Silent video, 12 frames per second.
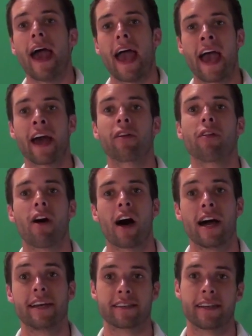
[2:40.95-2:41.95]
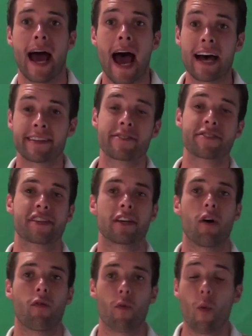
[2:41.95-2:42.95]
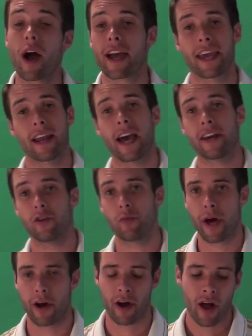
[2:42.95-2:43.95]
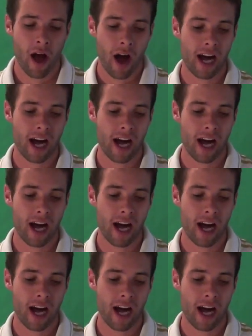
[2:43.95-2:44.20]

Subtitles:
analyze, and ask yourself, what can I do better?